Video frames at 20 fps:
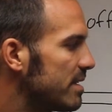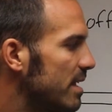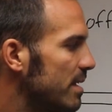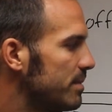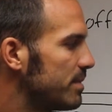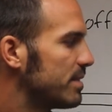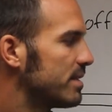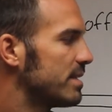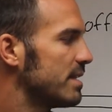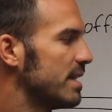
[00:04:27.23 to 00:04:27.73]

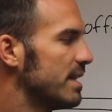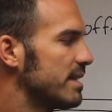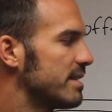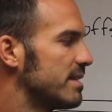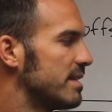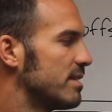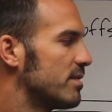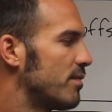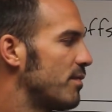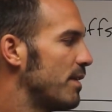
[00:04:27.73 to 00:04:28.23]
times 6
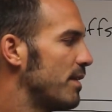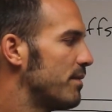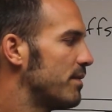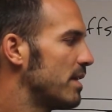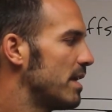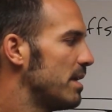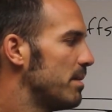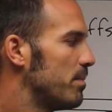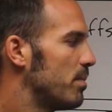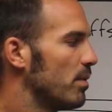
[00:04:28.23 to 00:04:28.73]
is
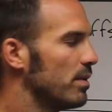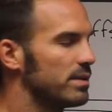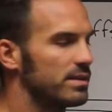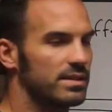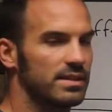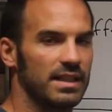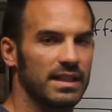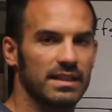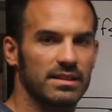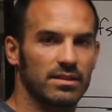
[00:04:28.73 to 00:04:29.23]

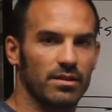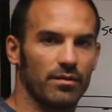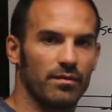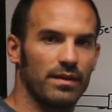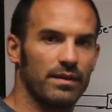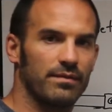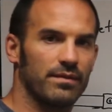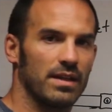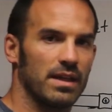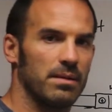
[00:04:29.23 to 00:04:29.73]
15.6 or
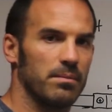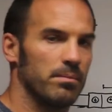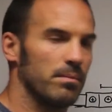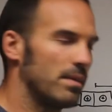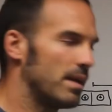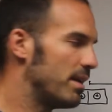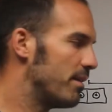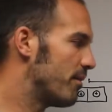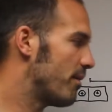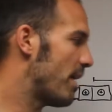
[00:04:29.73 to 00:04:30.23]
15
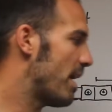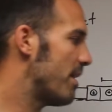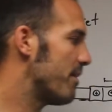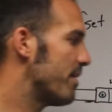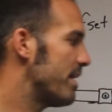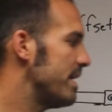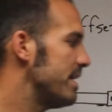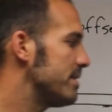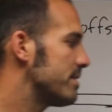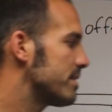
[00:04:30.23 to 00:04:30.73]

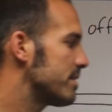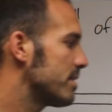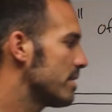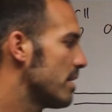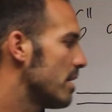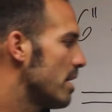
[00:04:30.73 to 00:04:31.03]
5/8.